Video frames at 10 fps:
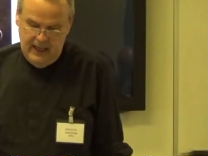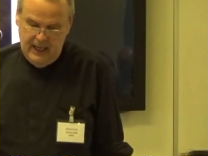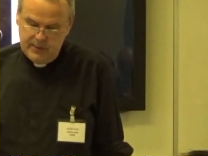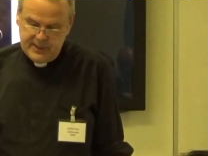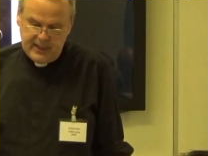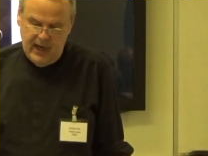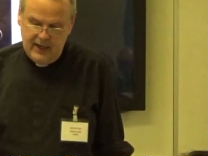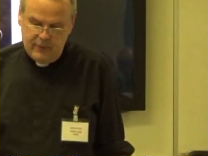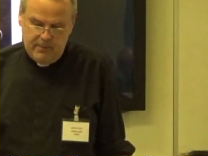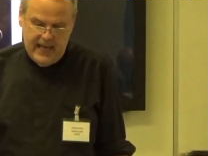He was the
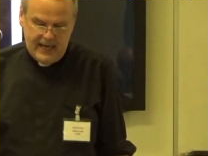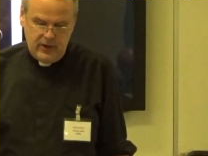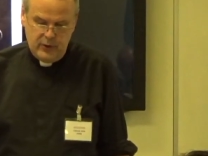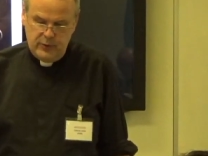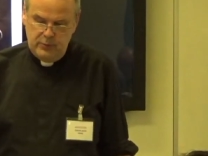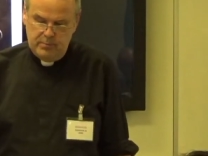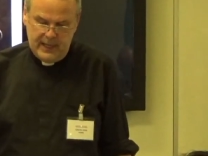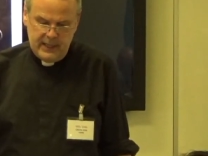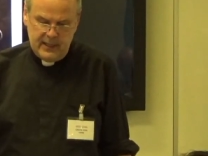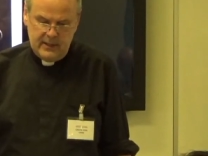kind of man who
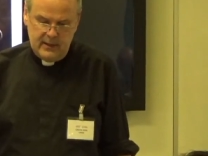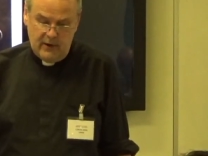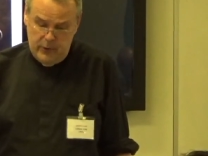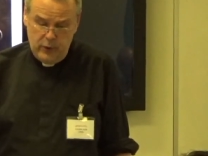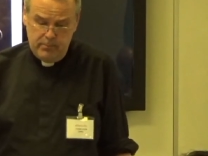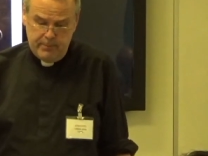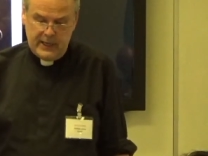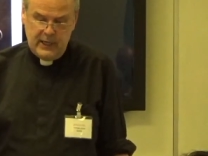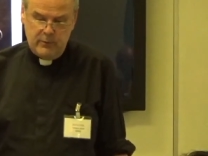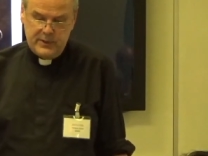Bunyan, of whom
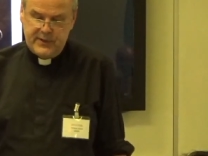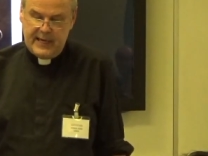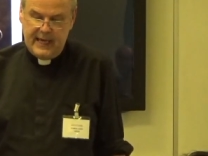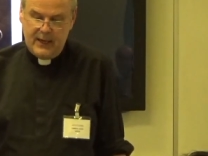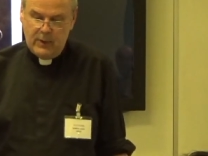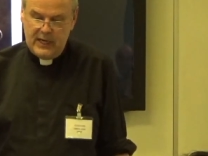Bunyan was thinking when